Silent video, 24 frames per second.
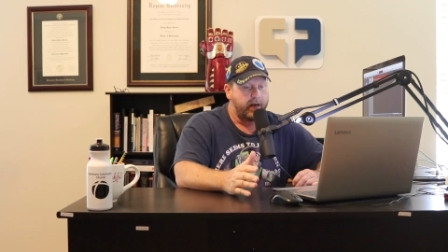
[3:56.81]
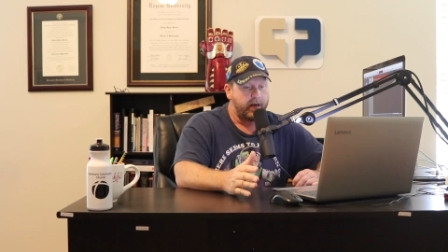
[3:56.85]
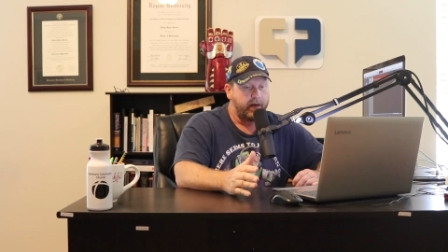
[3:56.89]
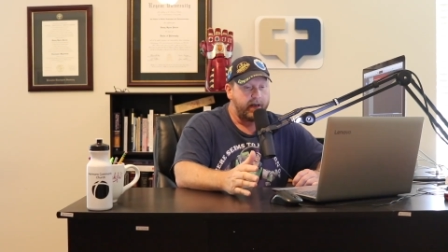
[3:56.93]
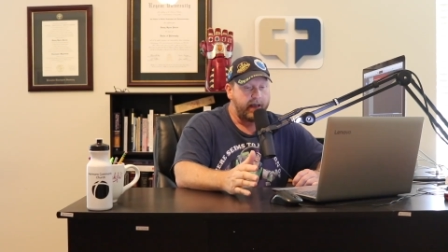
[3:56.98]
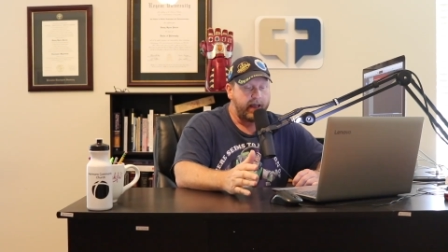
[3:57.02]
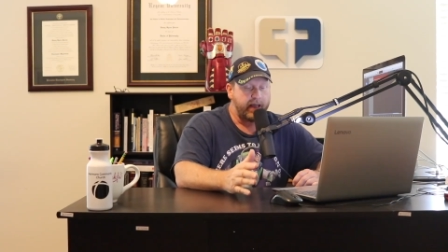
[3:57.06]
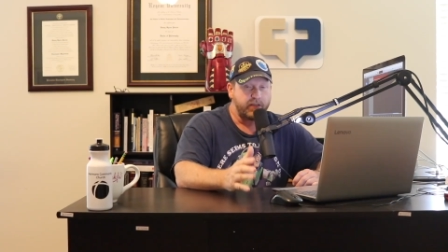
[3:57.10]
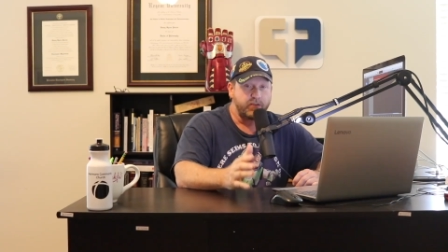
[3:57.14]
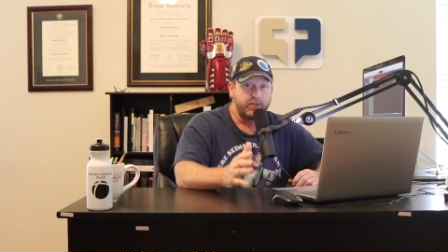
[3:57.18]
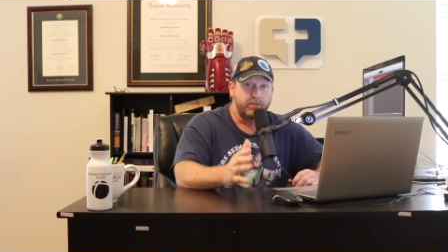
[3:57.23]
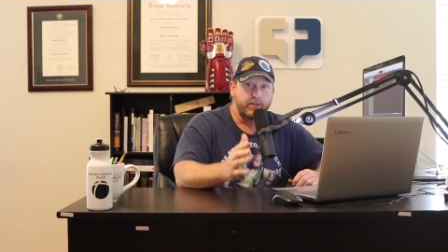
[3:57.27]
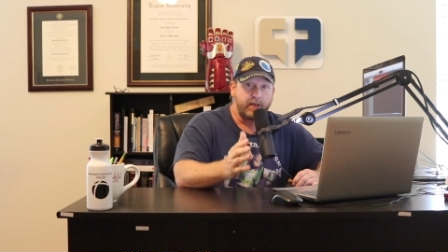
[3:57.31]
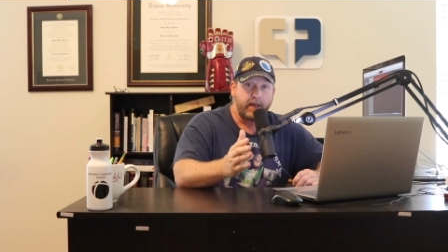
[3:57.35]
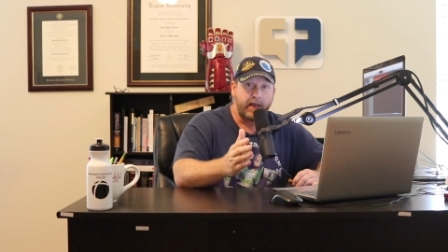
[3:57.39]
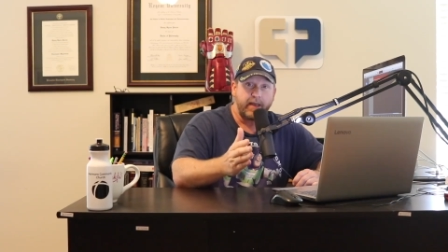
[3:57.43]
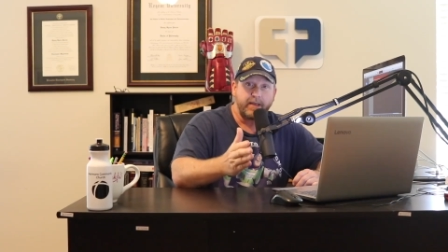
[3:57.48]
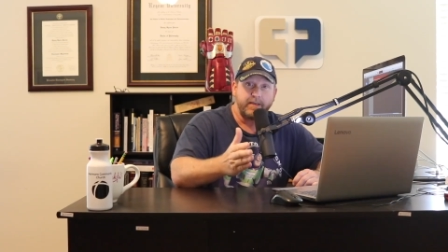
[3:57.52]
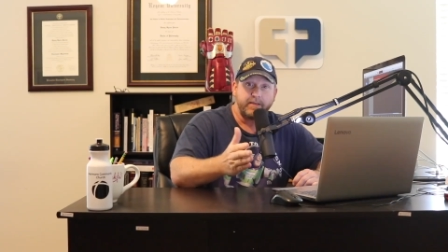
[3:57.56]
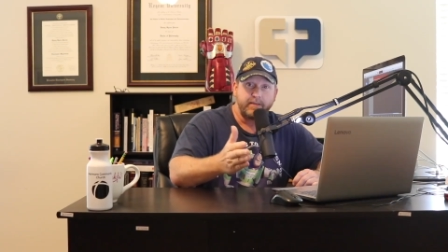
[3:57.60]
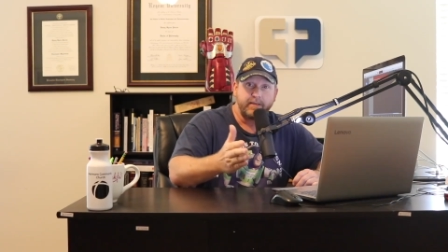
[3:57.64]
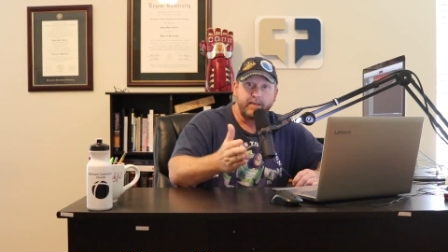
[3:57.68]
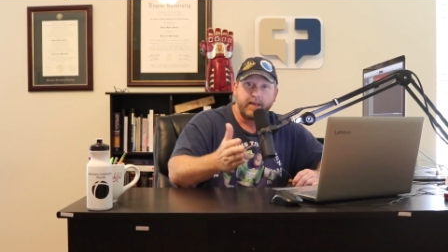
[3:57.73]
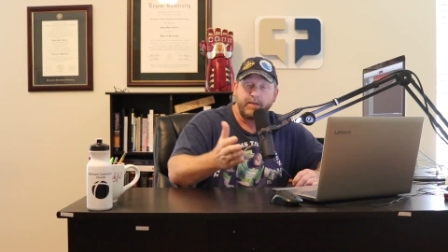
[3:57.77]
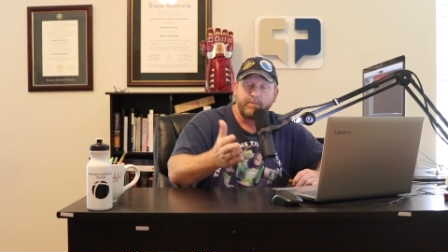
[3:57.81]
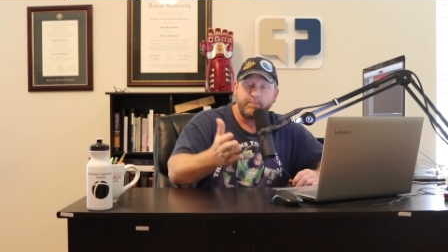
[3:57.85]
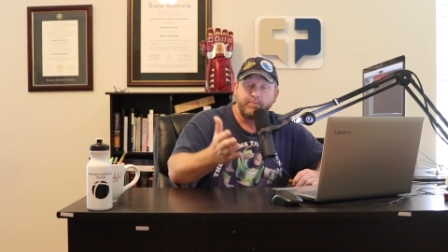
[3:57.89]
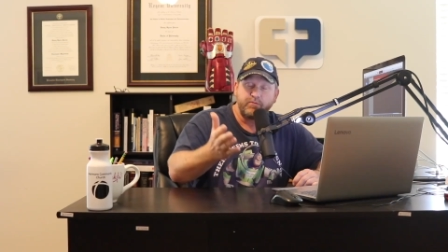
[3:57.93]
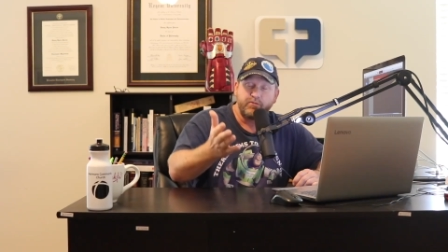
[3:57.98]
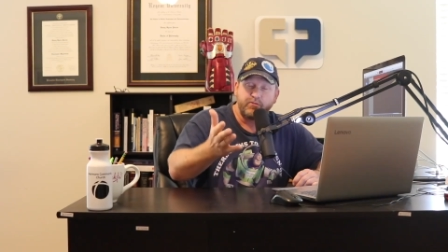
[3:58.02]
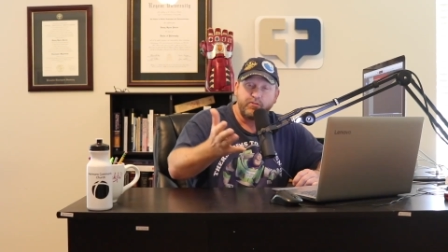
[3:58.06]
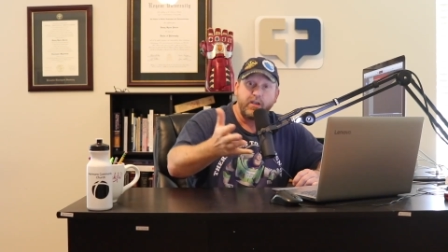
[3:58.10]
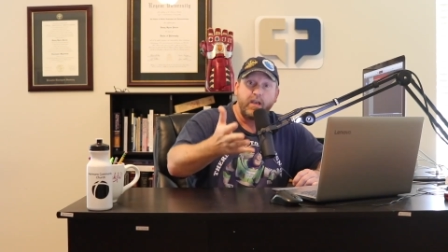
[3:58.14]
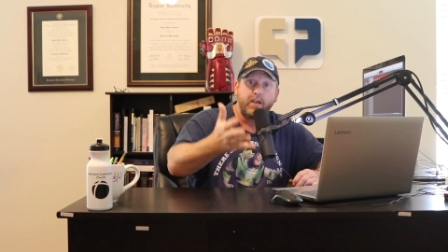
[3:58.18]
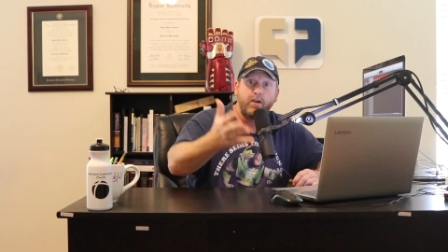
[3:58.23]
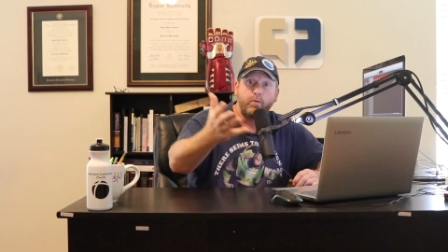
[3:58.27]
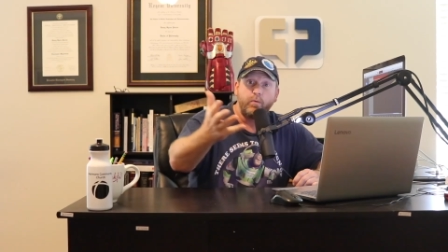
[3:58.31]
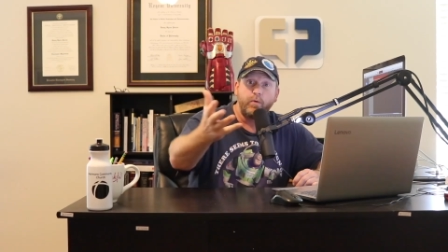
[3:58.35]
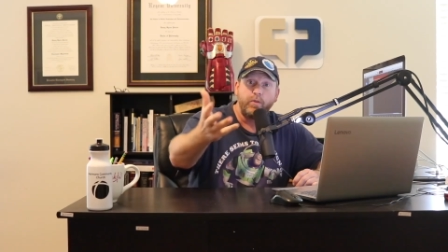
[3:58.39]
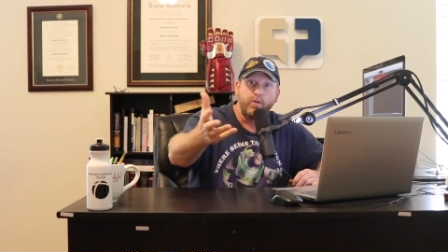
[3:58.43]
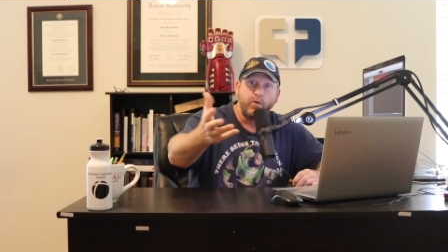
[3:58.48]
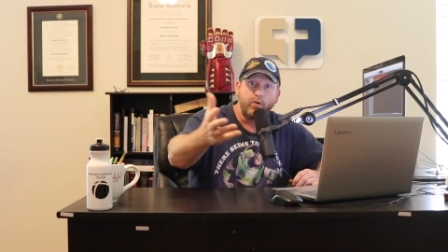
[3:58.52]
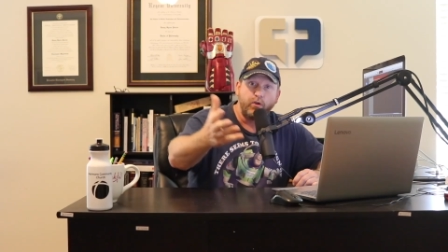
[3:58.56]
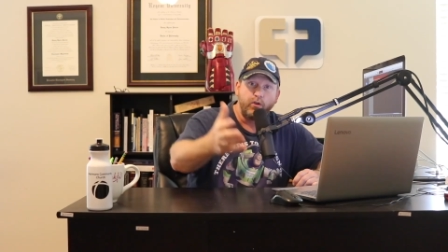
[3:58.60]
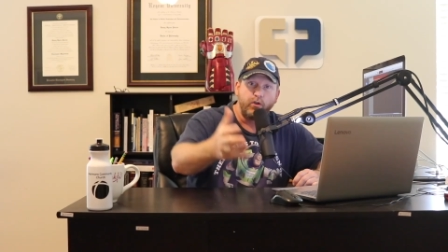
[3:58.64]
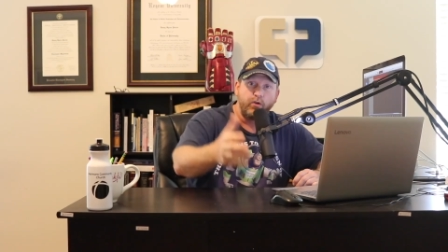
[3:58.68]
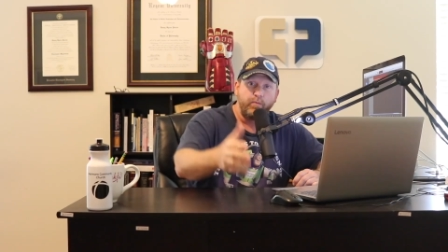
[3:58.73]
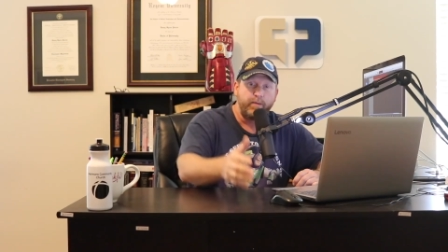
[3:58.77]
Uh, as I, I, share
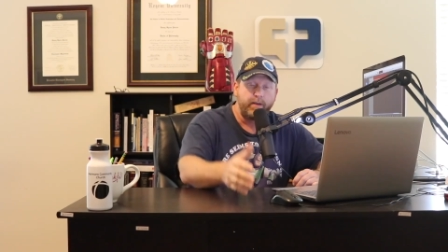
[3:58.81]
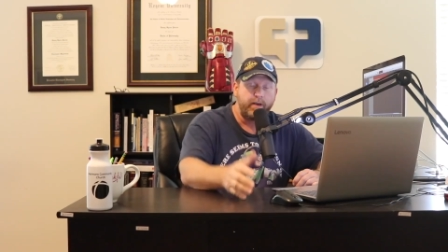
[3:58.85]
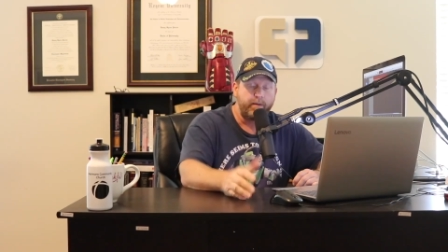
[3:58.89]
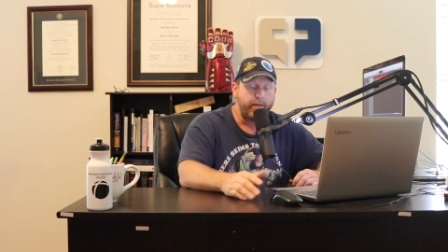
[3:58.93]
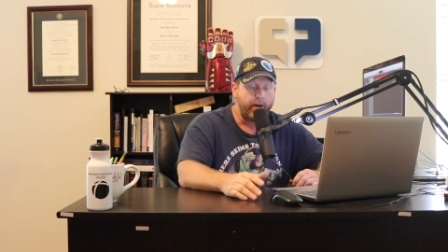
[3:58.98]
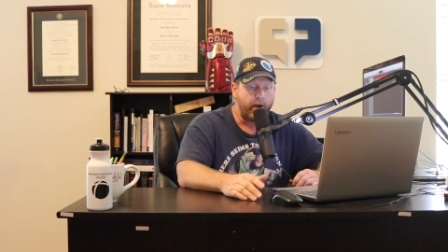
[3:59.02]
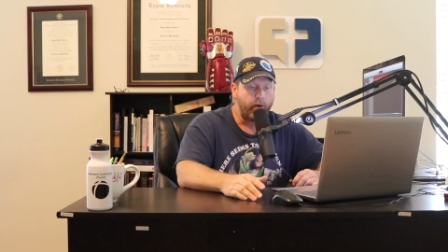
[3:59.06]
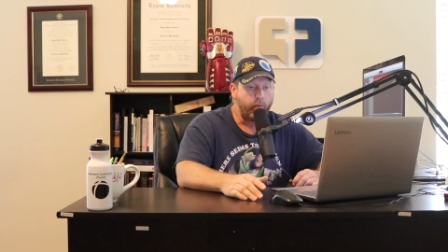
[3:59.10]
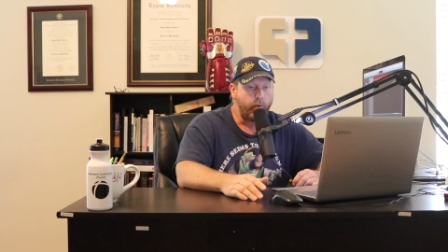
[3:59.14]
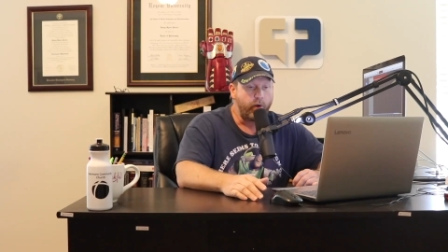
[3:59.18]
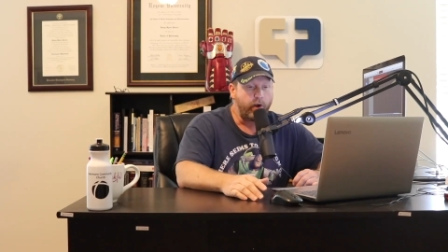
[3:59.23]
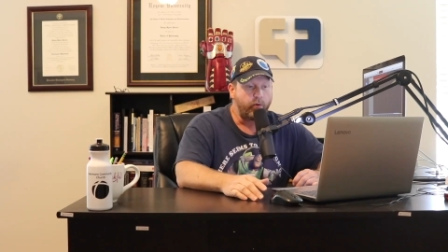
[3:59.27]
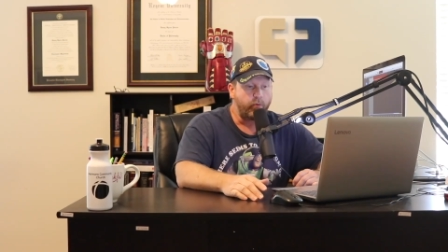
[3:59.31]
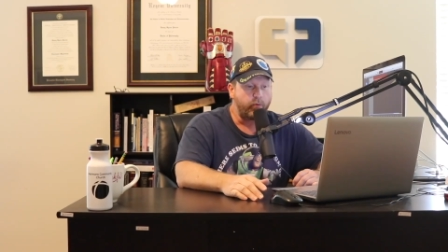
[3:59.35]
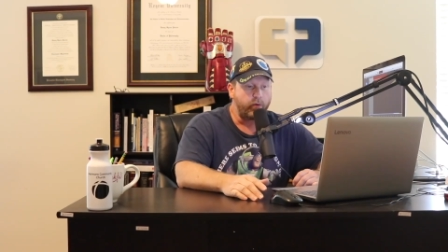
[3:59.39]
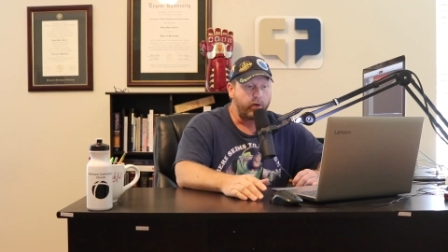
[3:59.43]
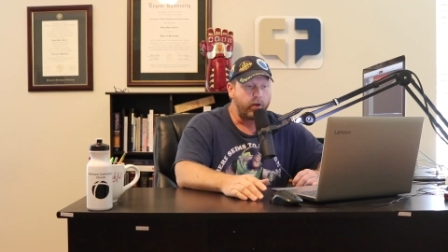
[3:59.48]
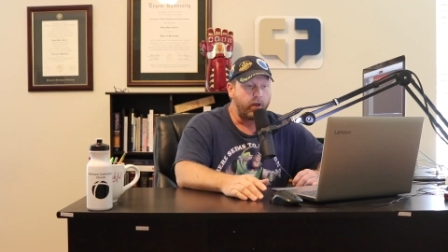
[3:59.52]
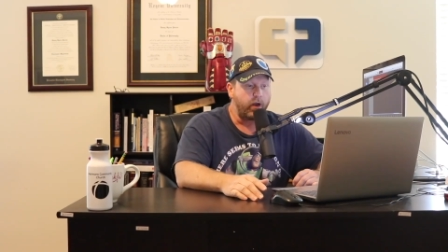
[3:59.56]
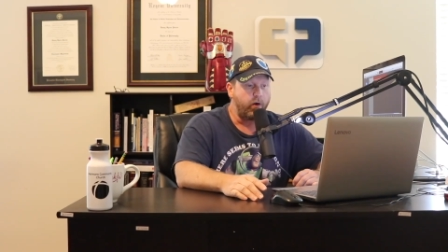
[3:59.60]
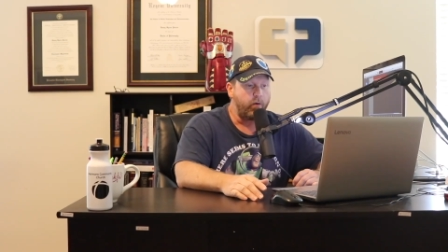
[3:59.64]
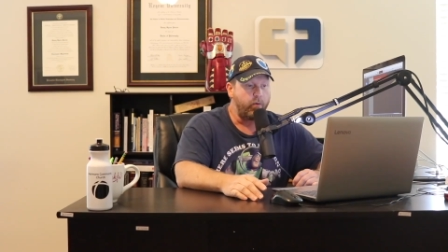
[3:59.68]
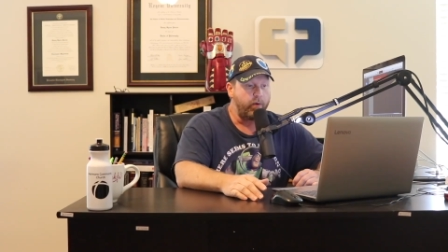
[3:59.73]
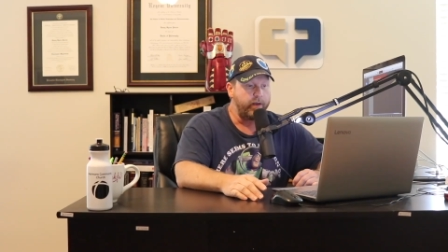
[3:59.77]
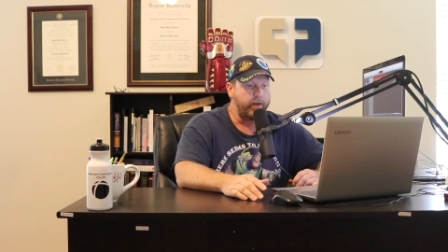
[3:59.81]
with you a little bit about where we're